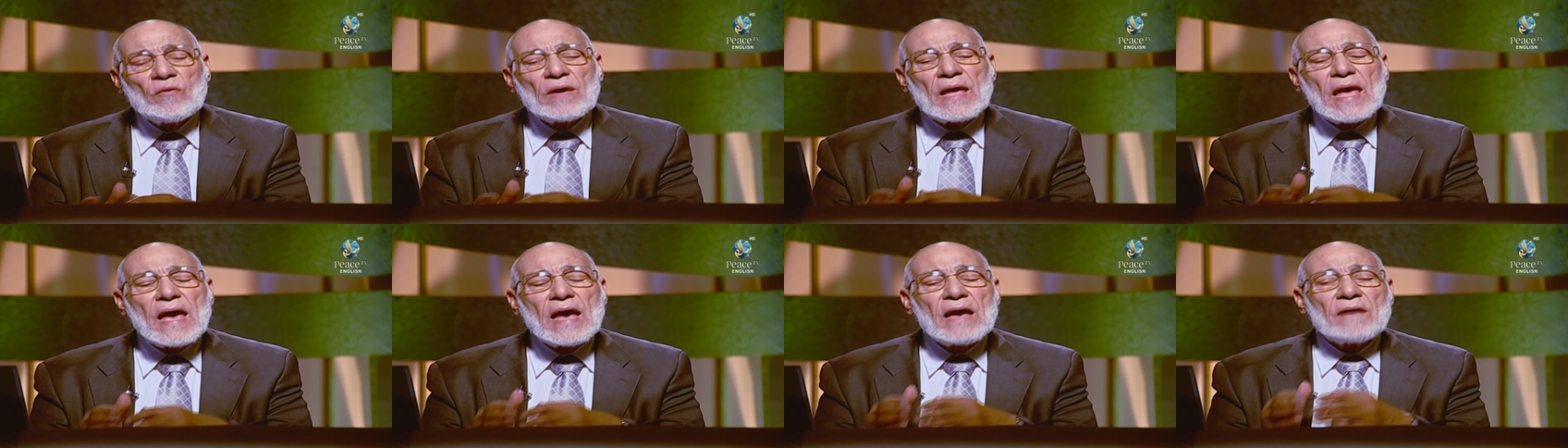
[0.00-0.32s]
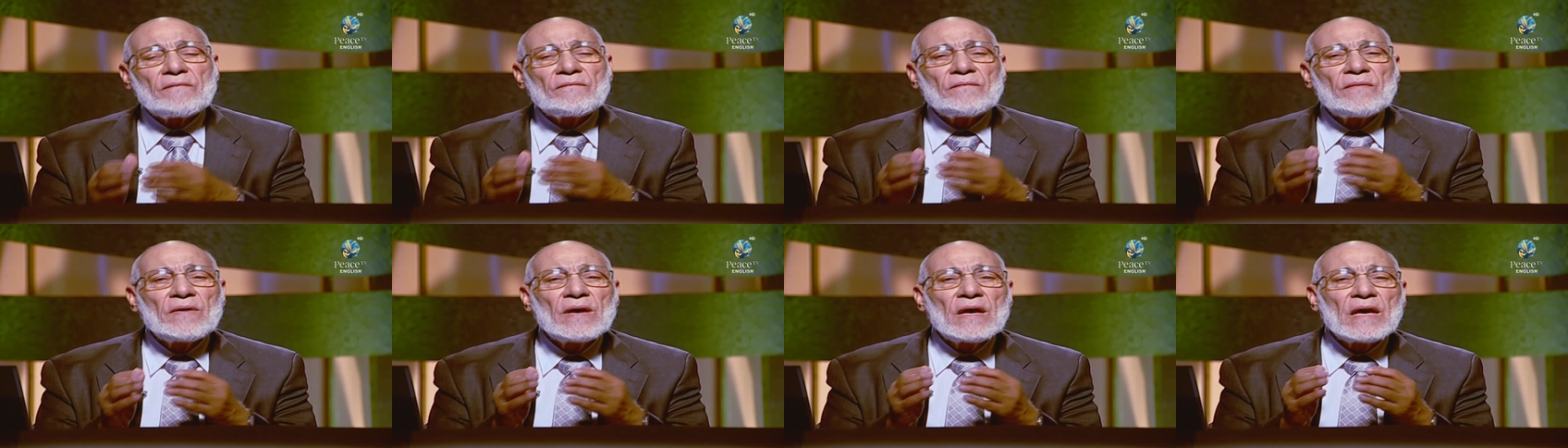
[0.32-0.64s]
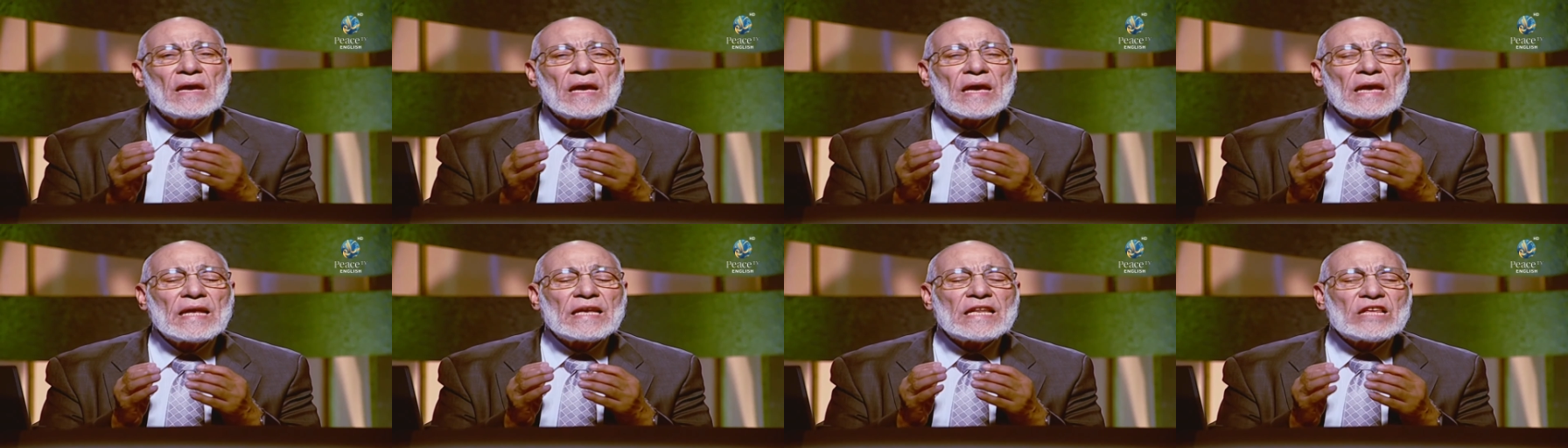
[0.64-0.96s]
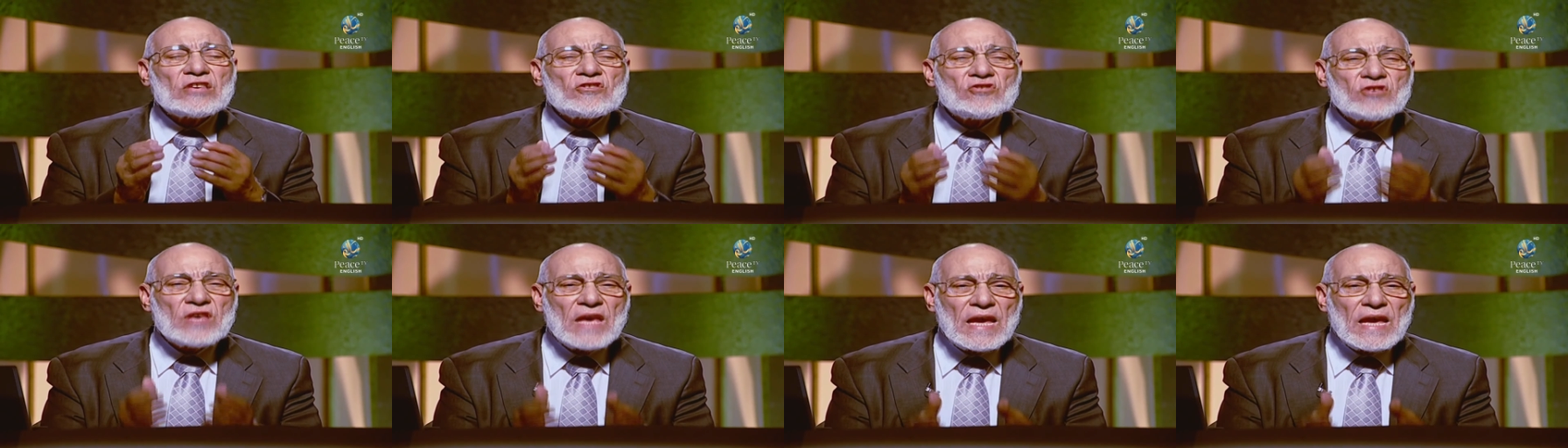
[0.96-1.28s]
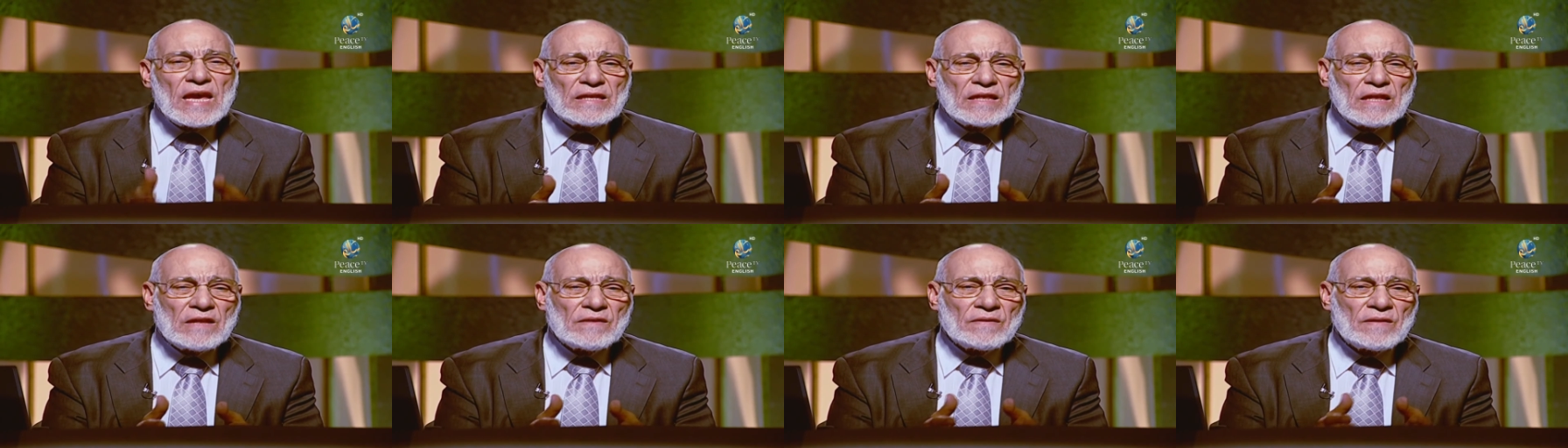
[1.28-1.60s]
have
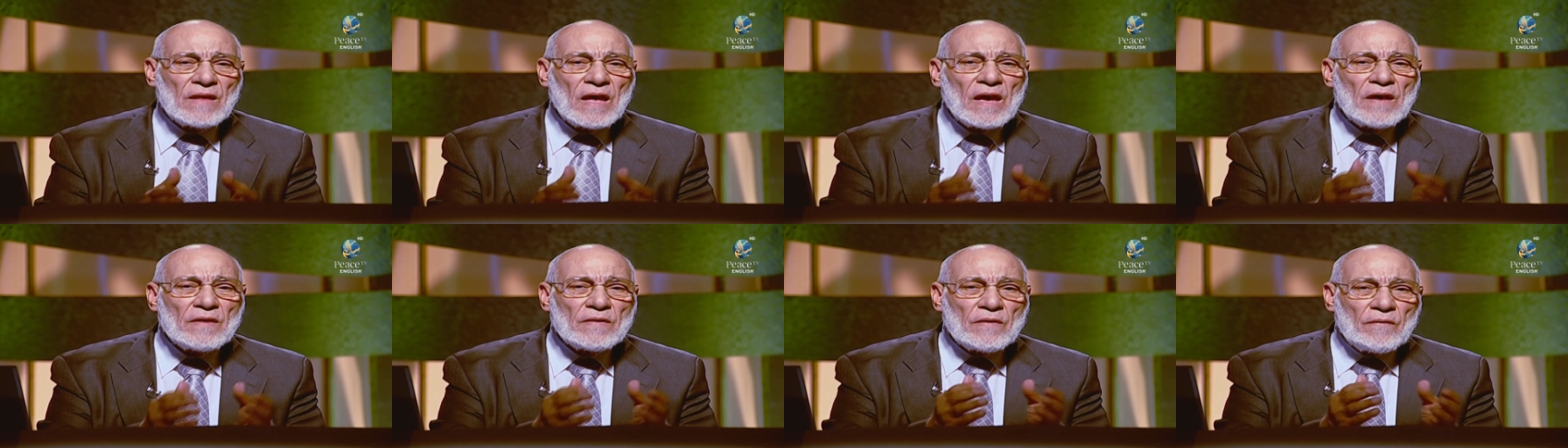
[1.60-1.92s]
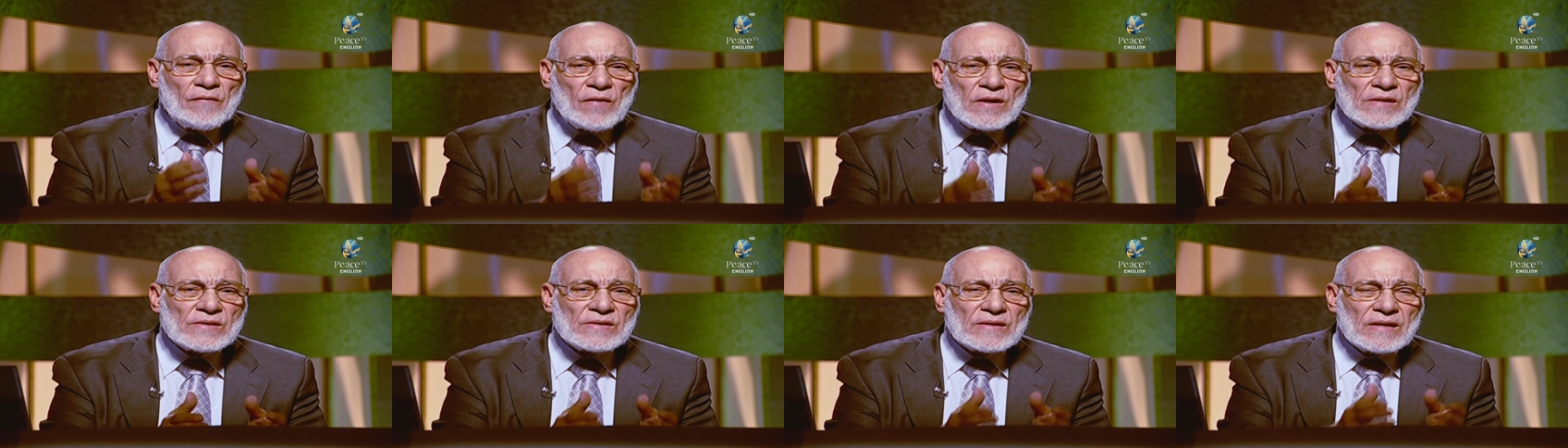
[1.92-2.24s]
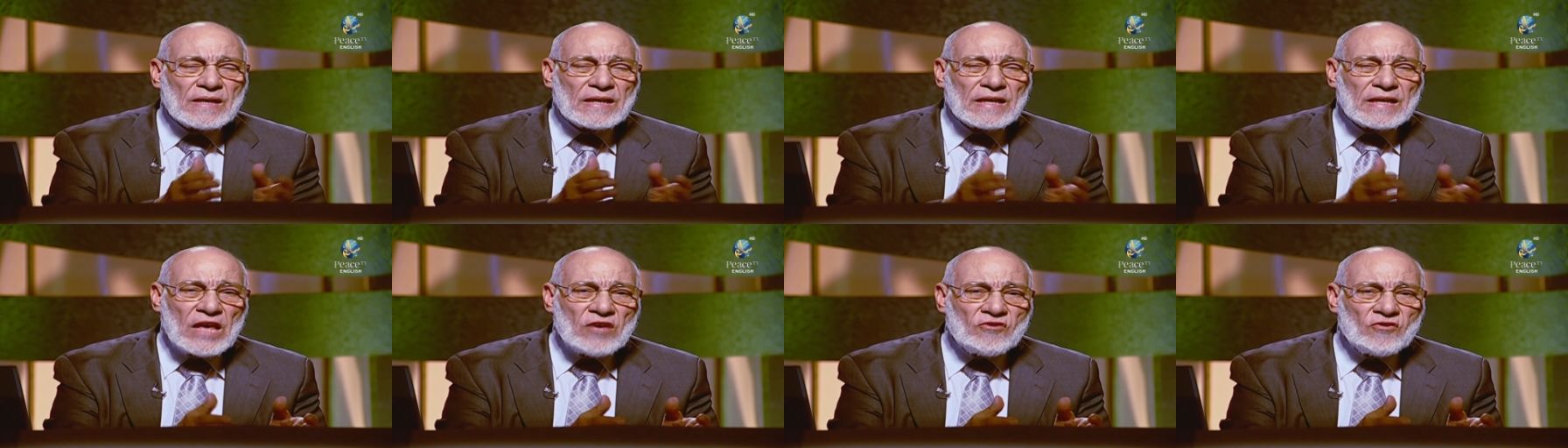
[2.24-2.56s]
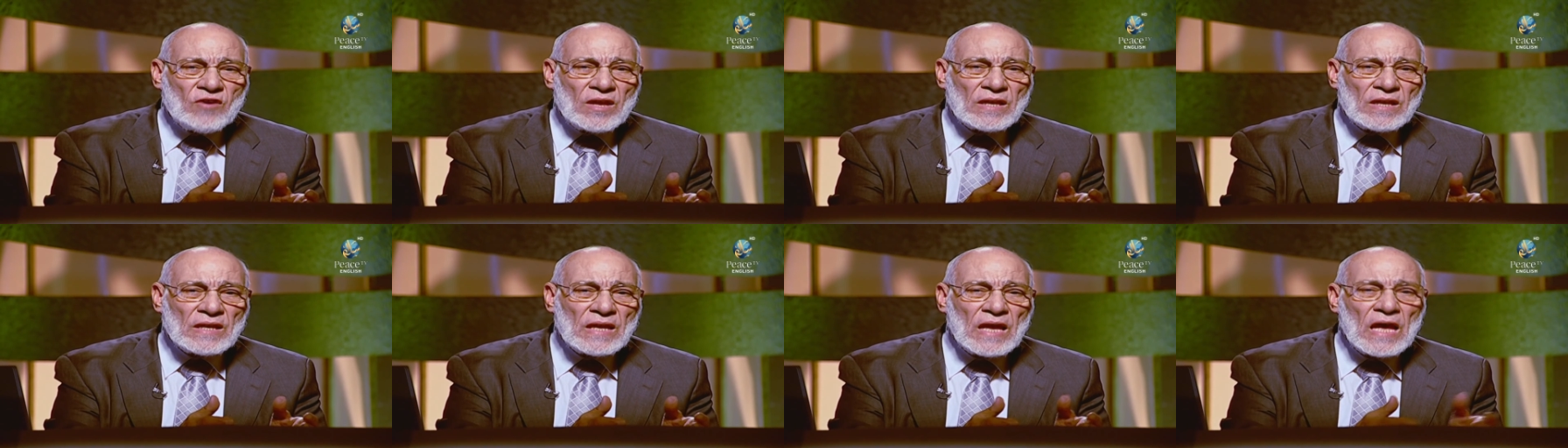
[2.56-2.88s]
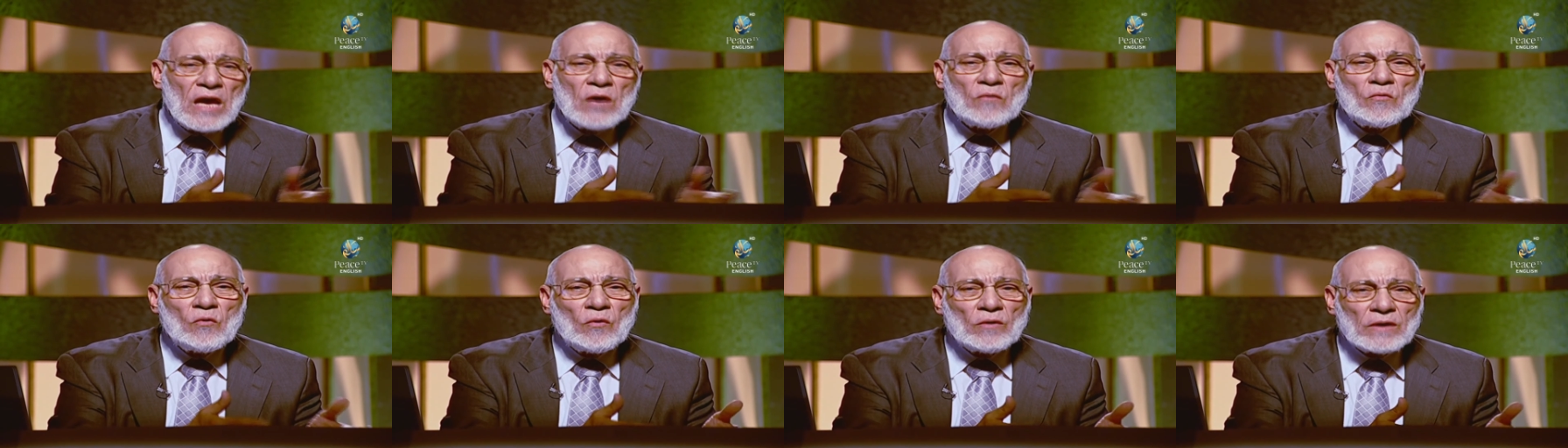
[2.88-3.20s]
initiated the first creation,
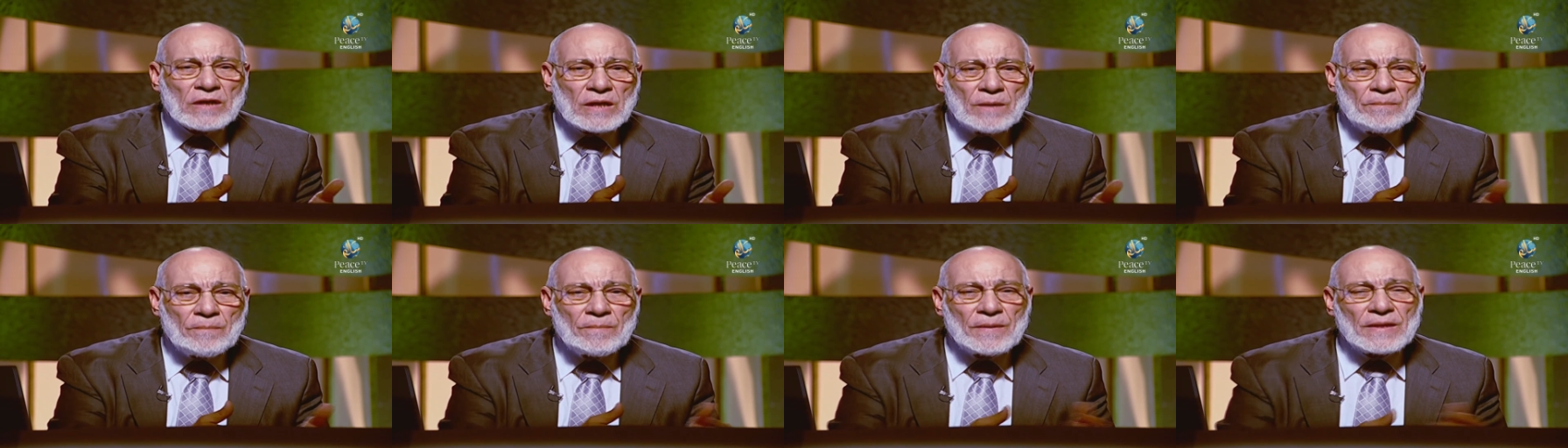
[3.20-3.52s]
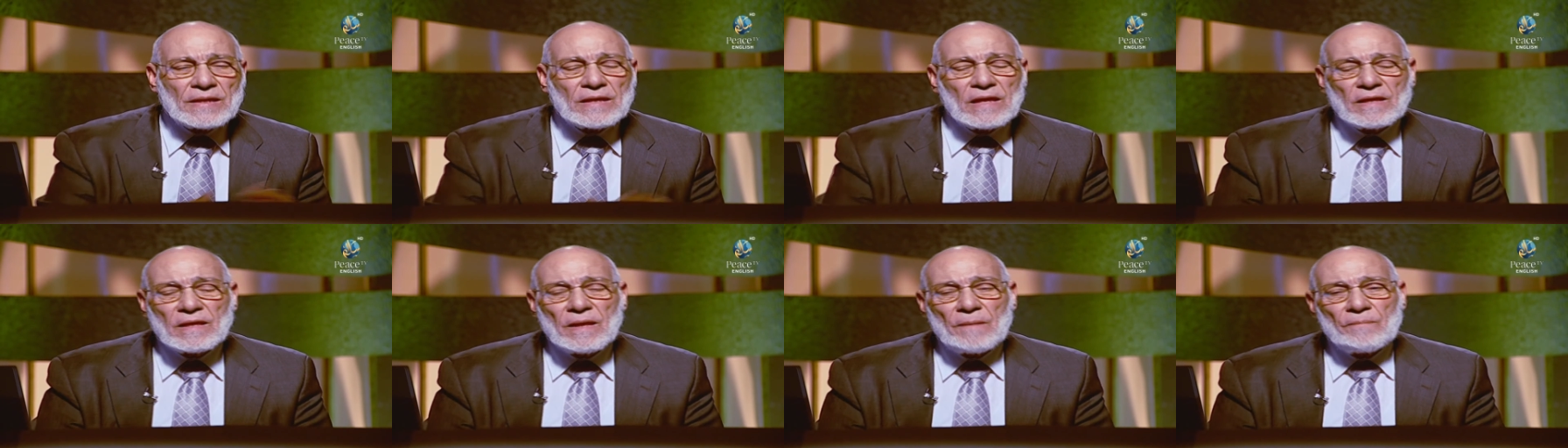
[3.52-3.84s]
we will repeat it.